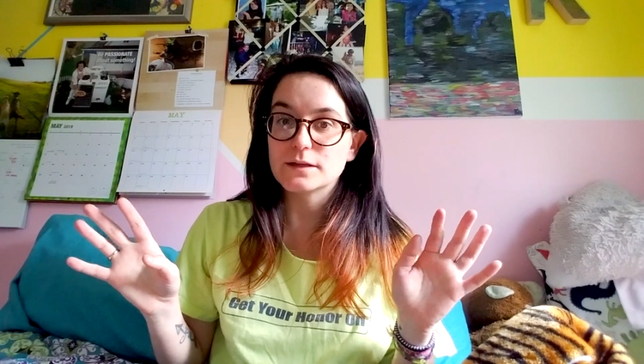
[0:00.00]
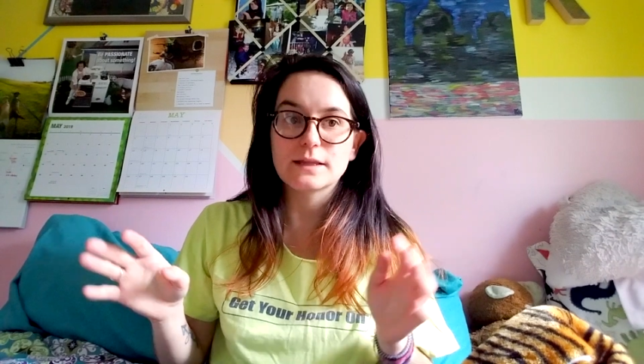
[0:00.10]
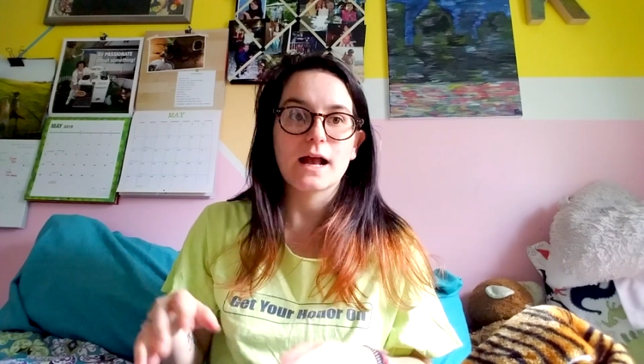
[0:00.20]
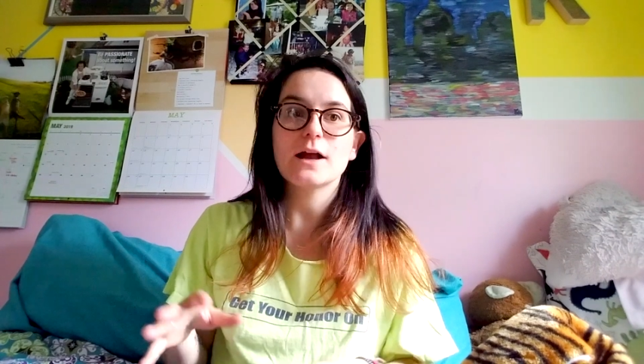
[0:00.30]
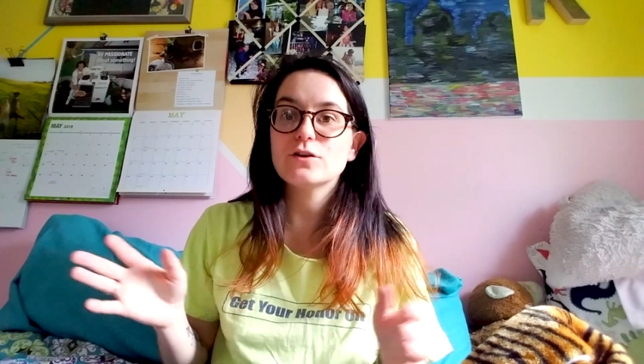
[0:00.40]

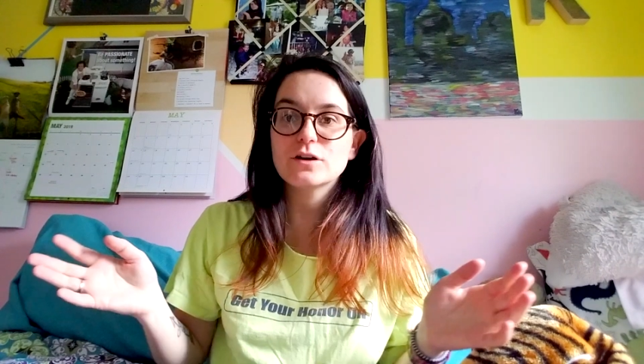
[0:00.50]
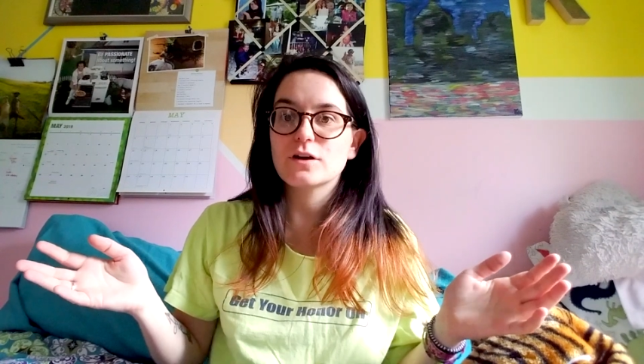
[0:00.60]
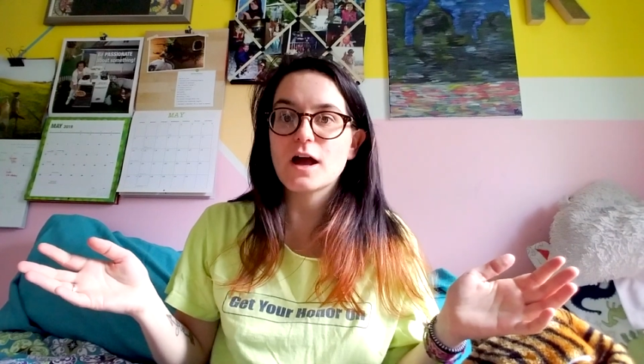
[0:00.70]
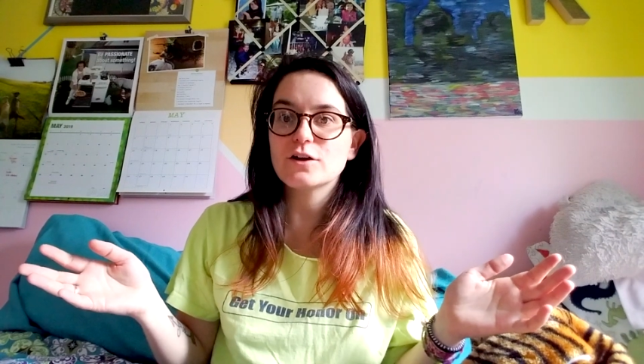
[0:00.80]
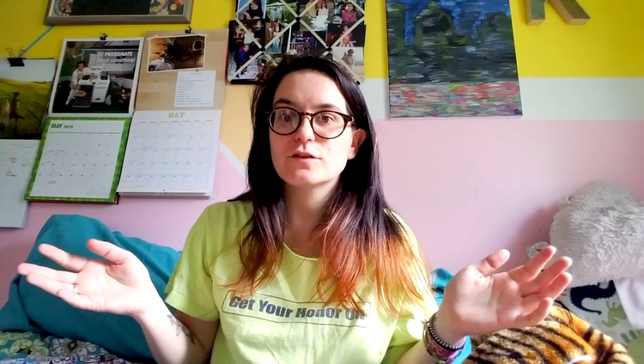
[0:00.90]
Like I could
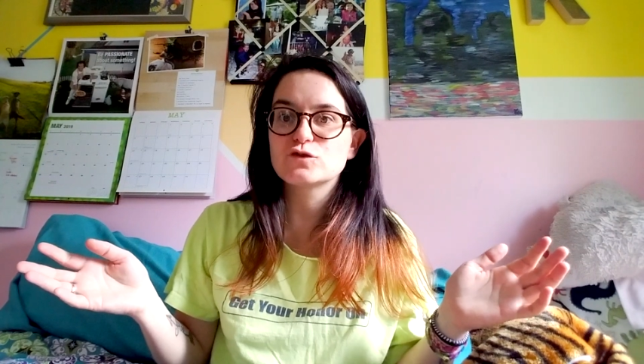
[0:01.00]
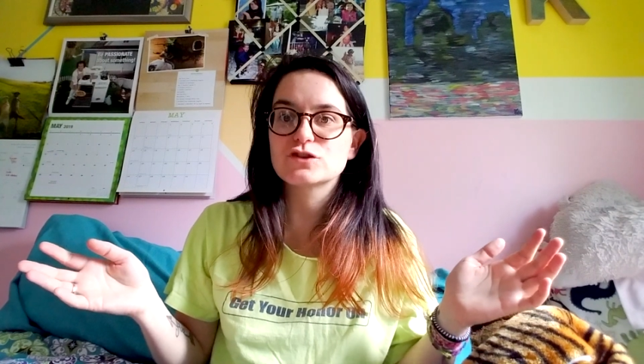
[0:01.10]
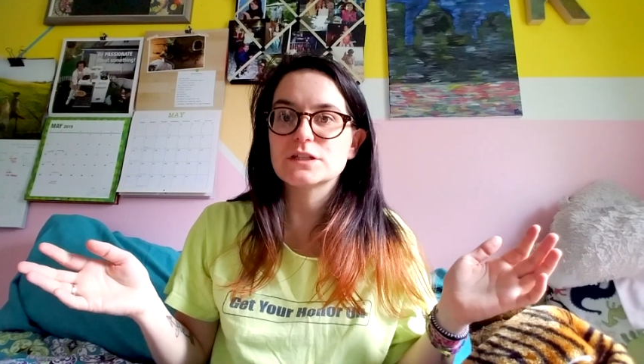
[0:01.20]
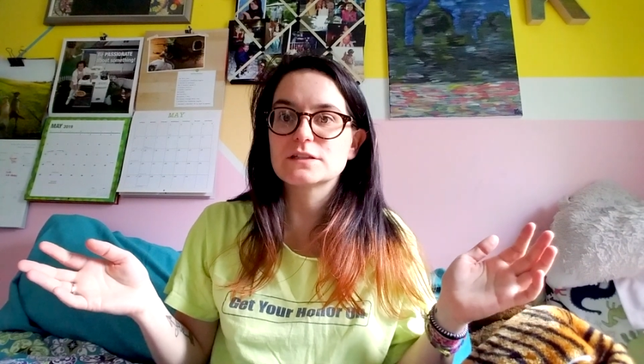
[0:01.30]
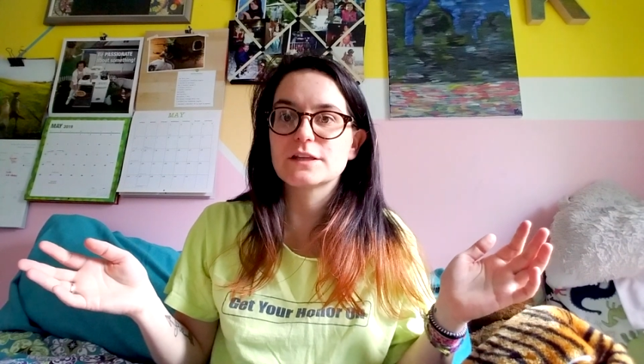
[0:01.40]
have
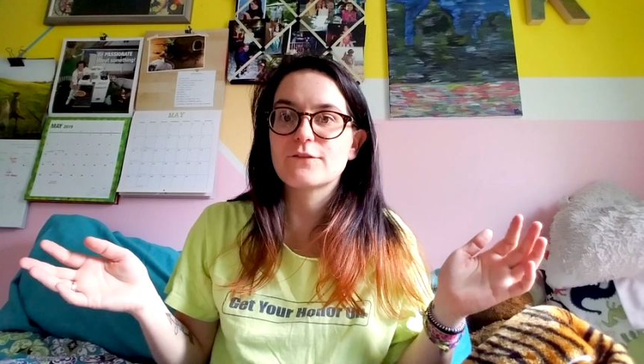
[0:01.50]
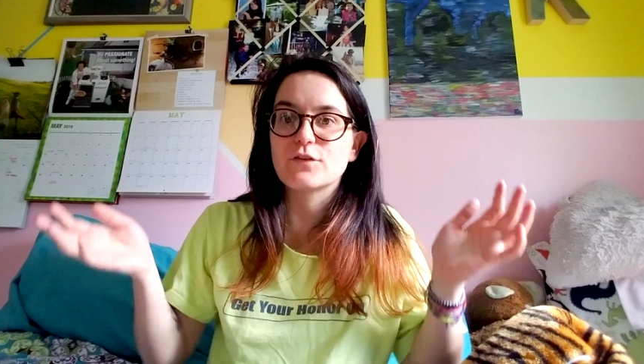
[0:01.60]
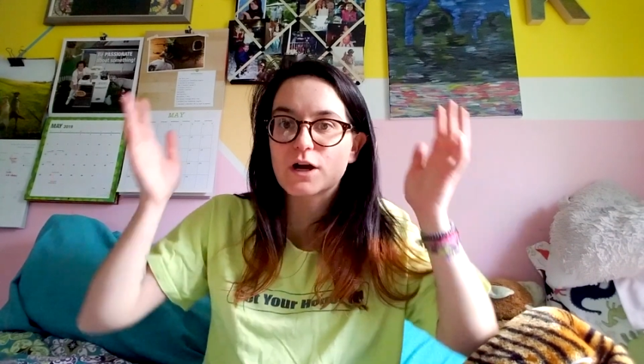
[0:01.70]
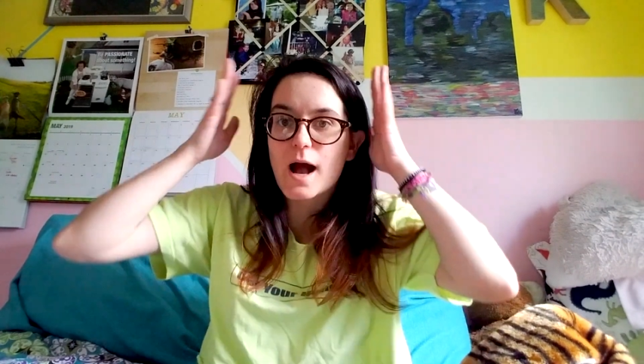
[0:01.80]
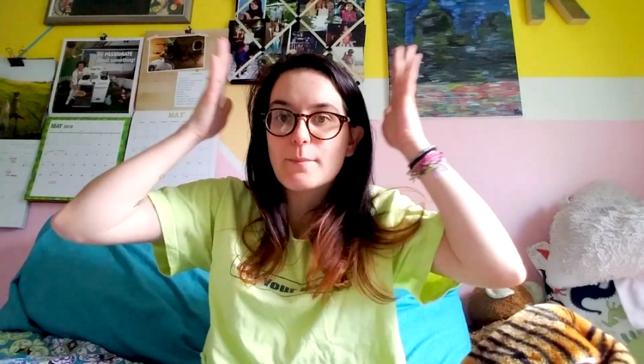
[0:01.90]
just easily
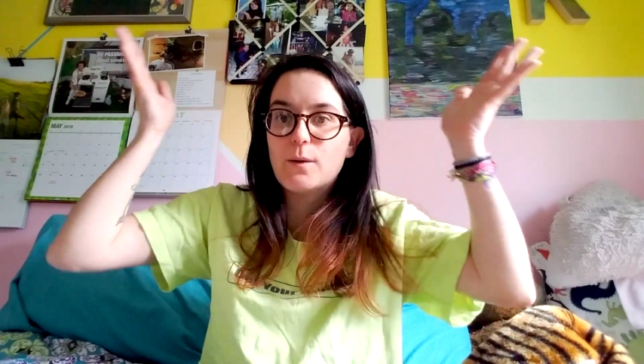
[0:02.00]
forgot my